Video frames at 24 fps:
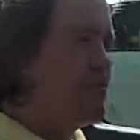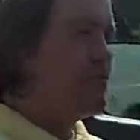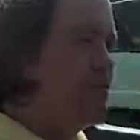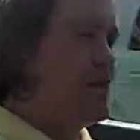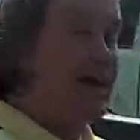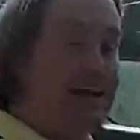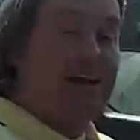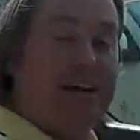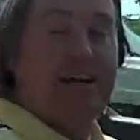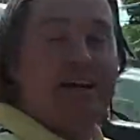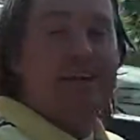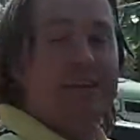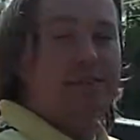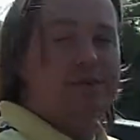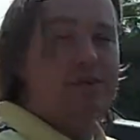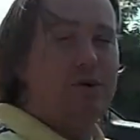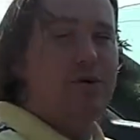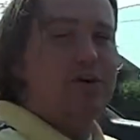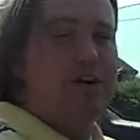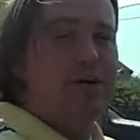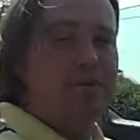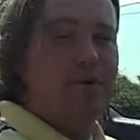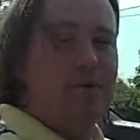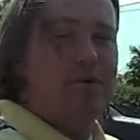And it is,
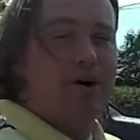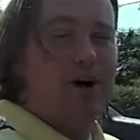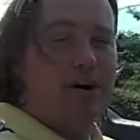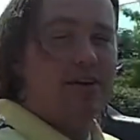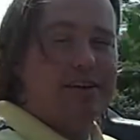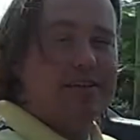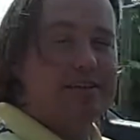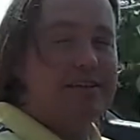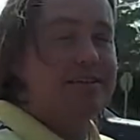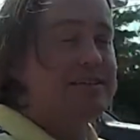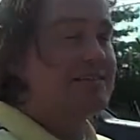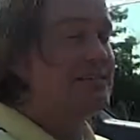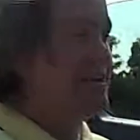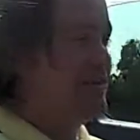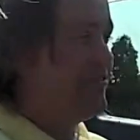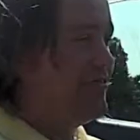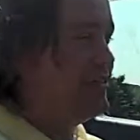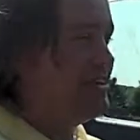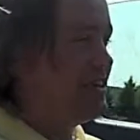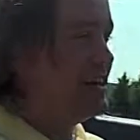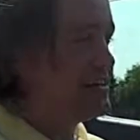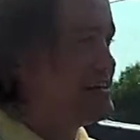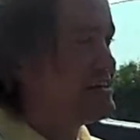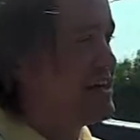don't get me wrong, this is
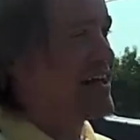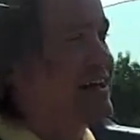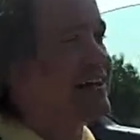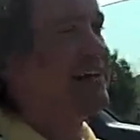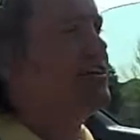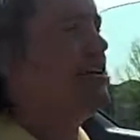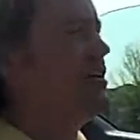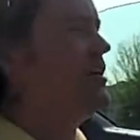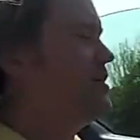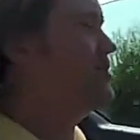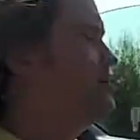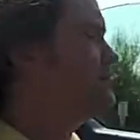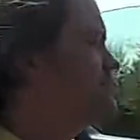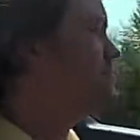definitely an exotic car.